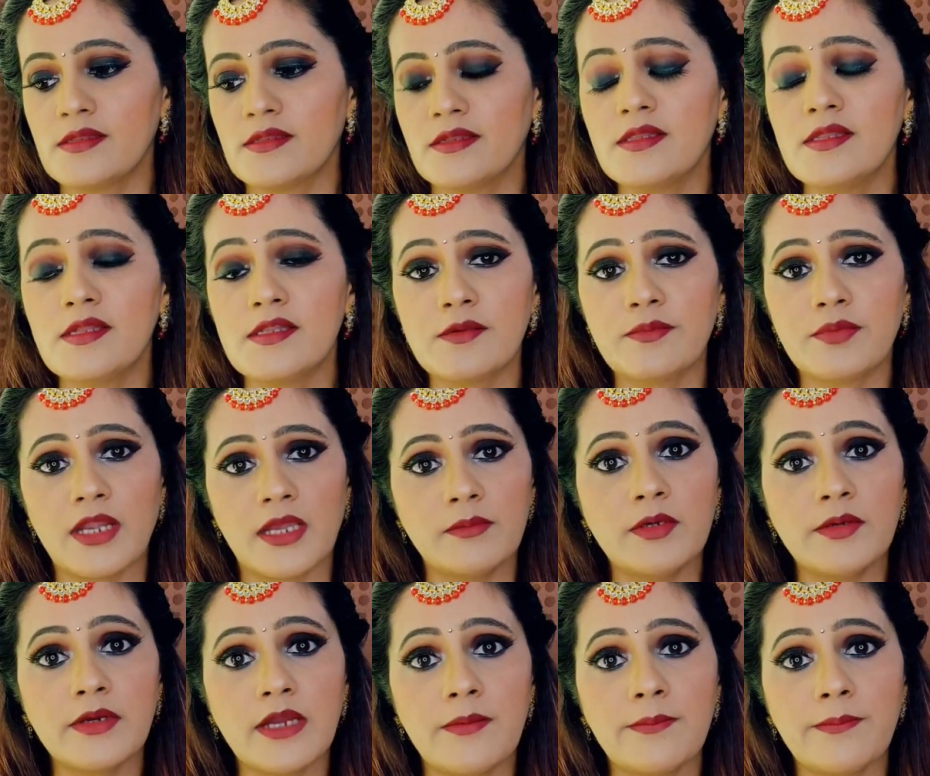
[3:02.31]
it's a primer
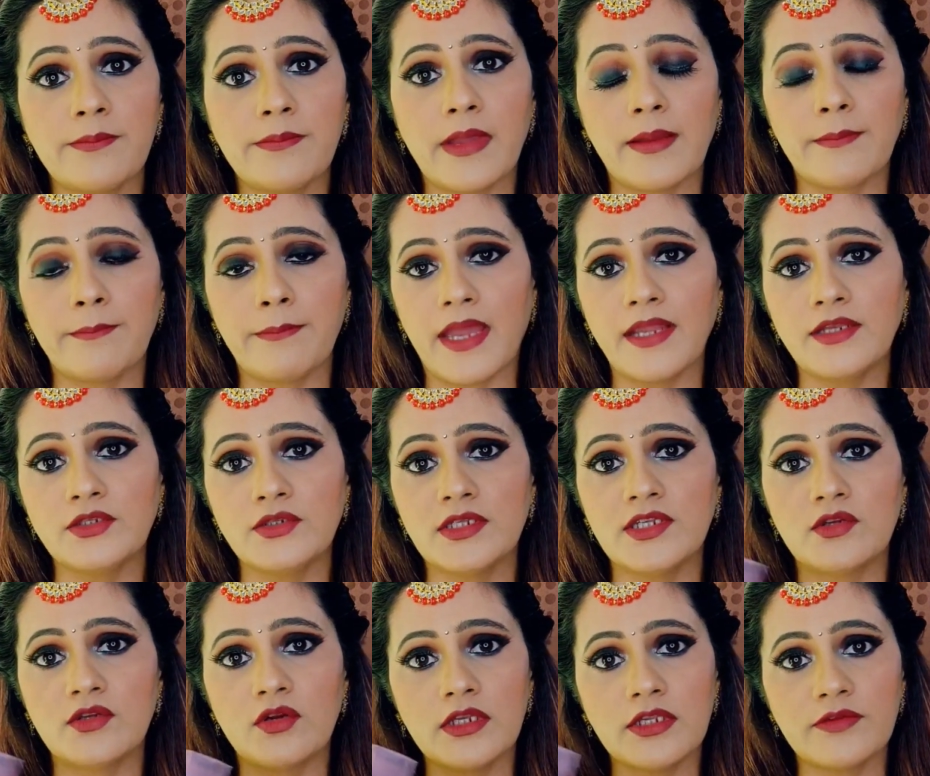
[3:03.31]
come matte, you need
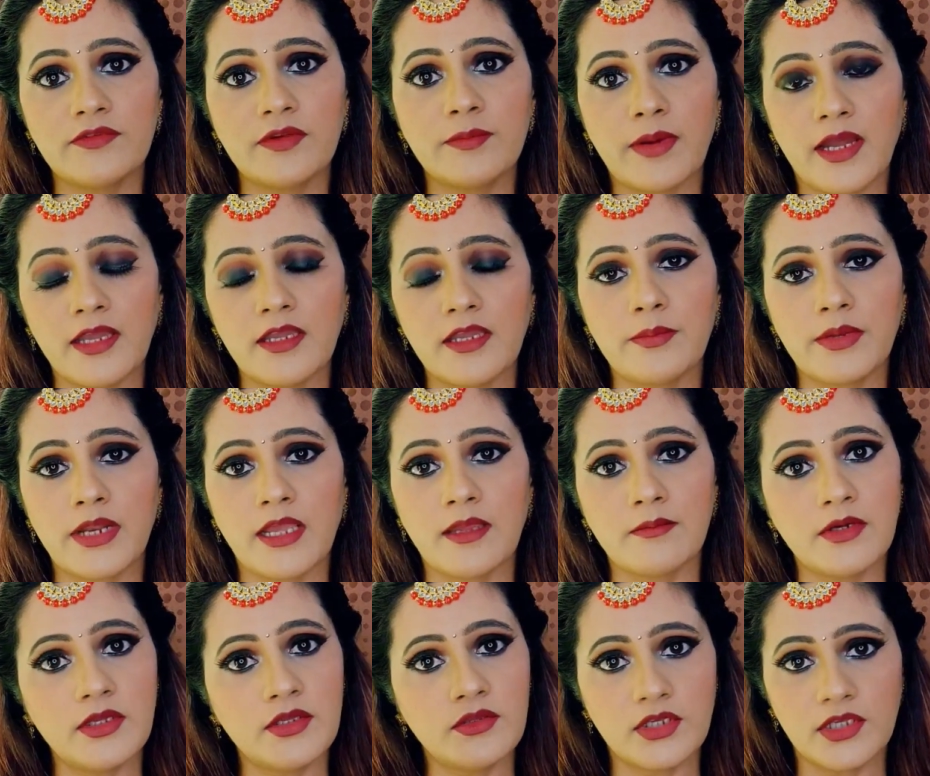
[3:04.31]
not even buy a primer.
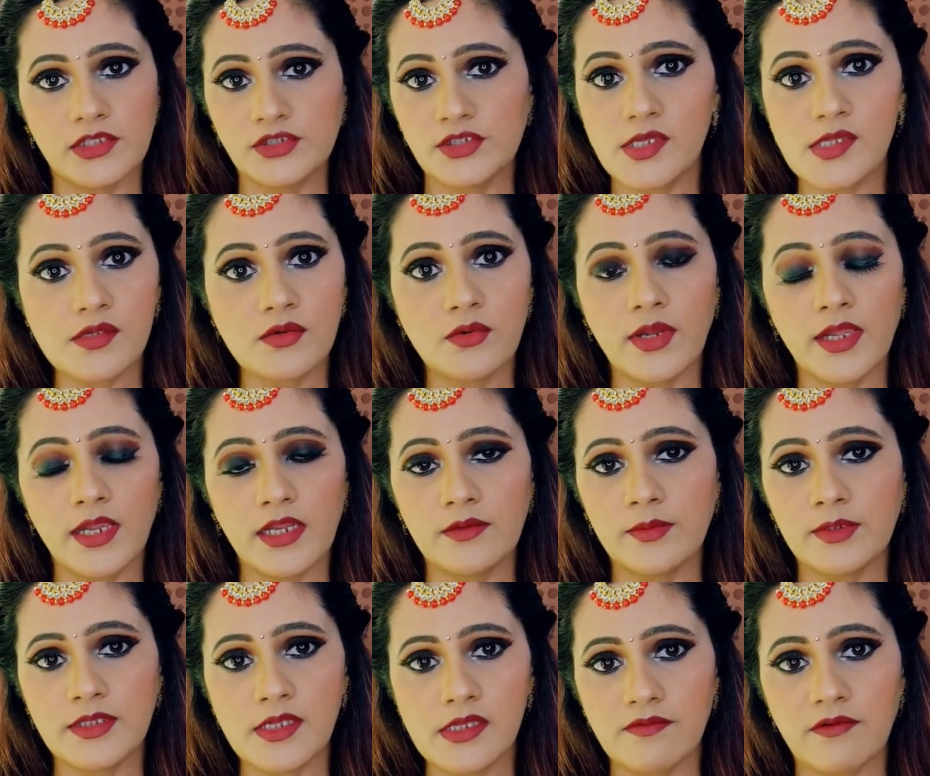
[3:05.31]
You can just go ahead
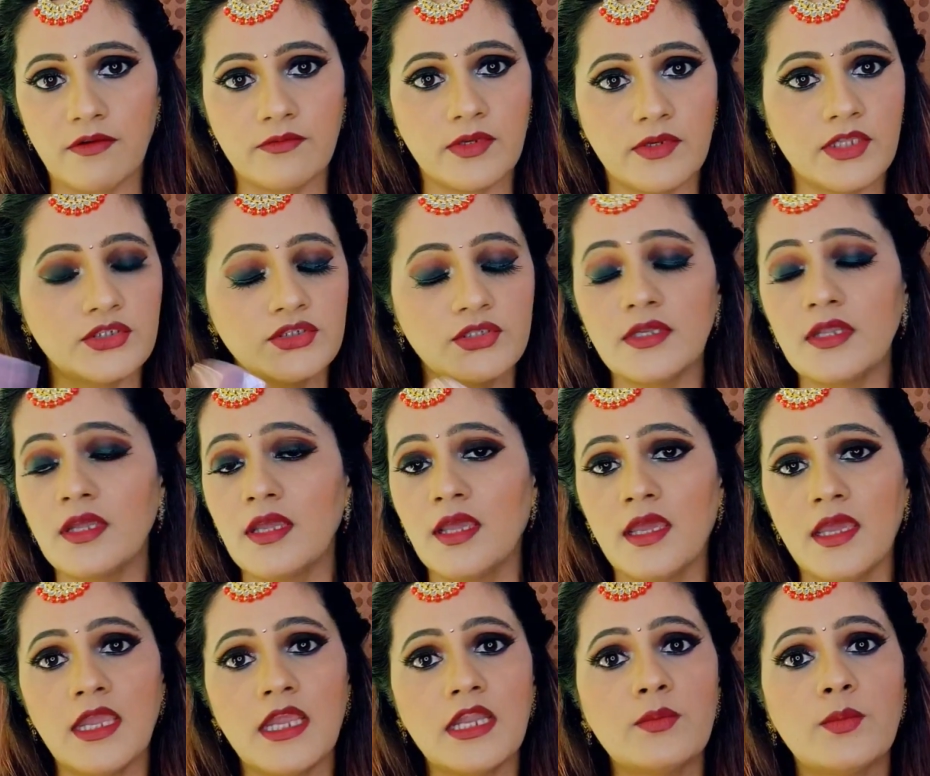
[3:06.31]
with this foundation.
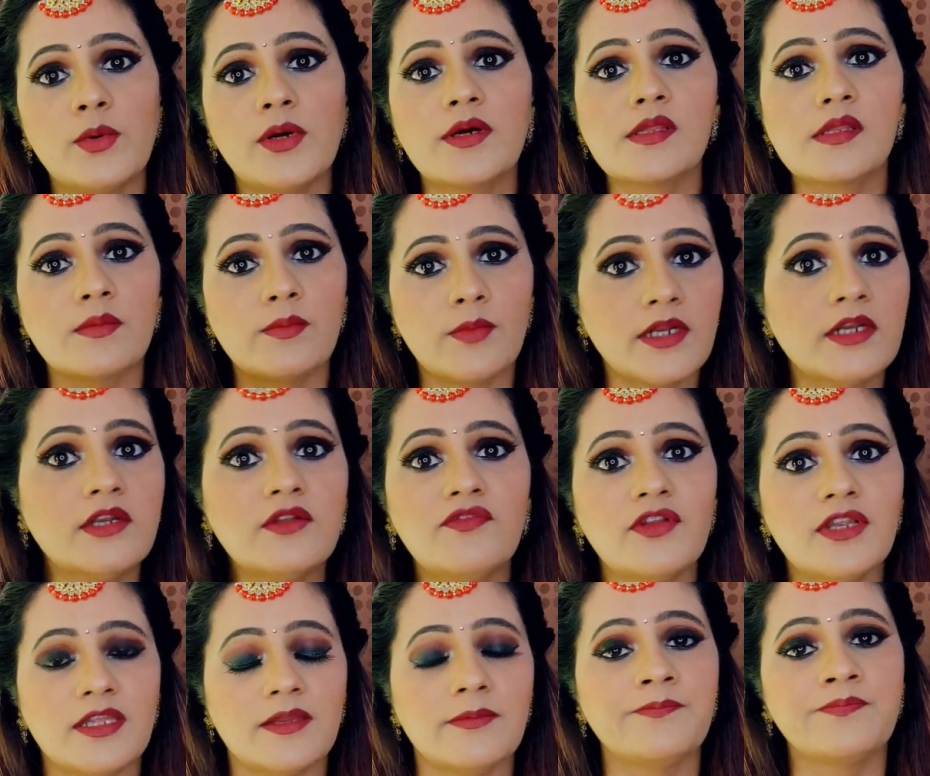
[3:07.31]
It works
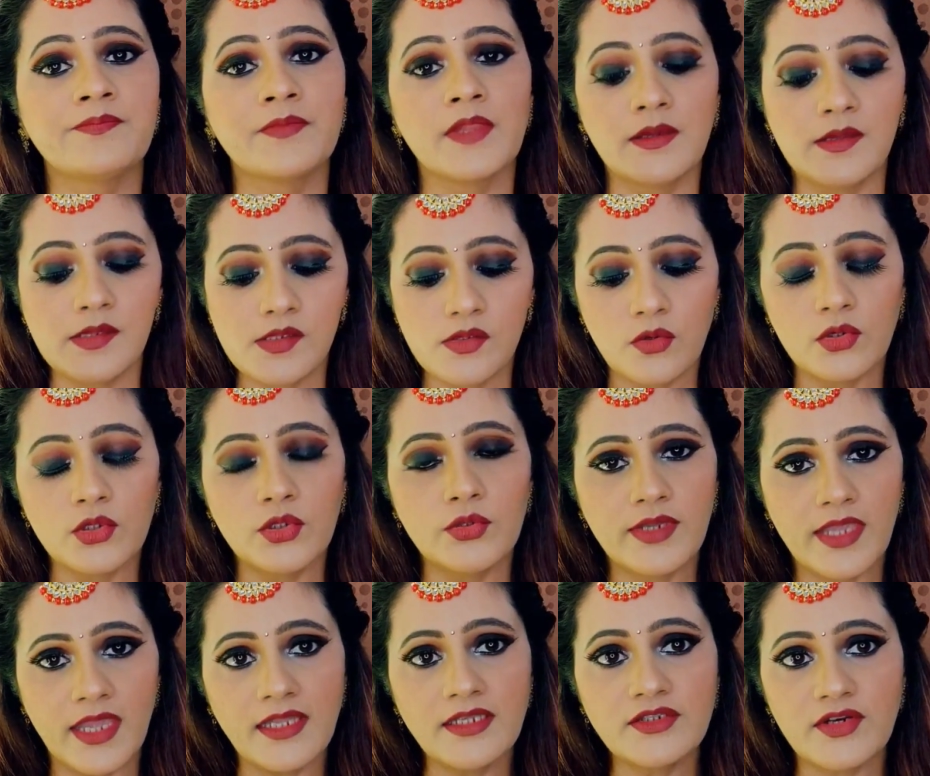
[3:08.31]
wonderfully. So you
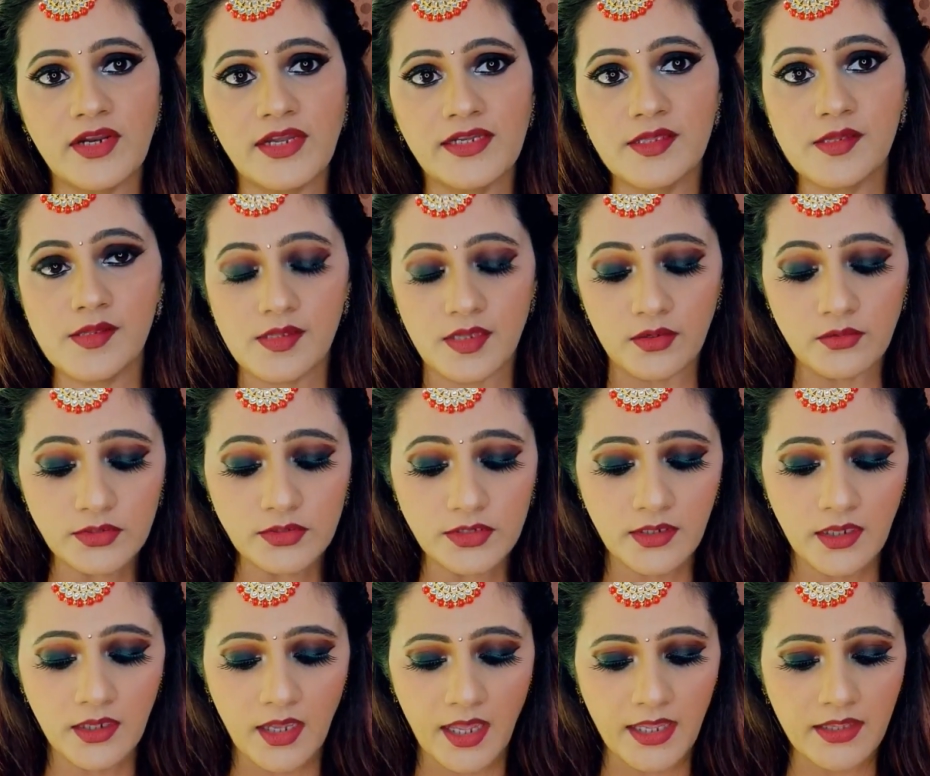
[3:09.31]
can try this out.
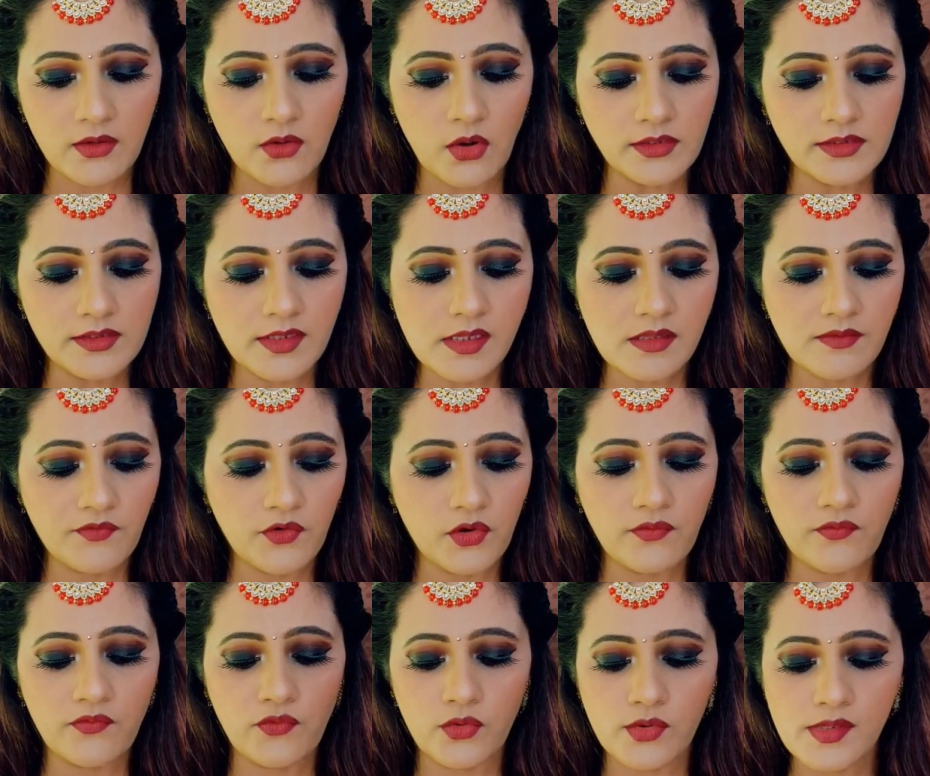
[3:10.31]
I got this for
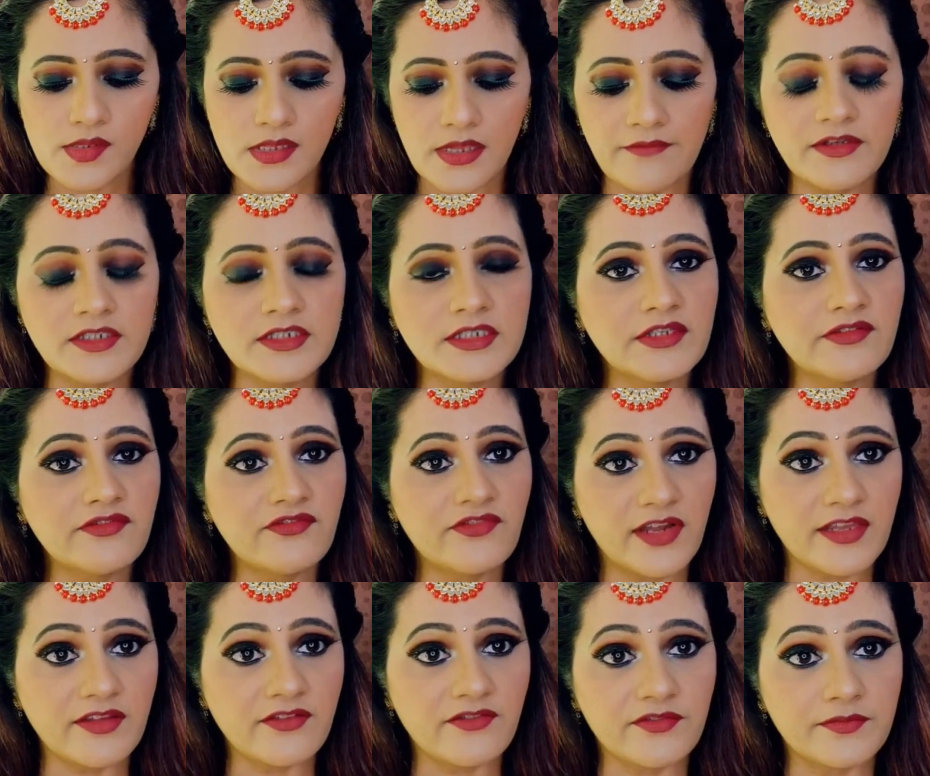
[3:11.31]
$4.75.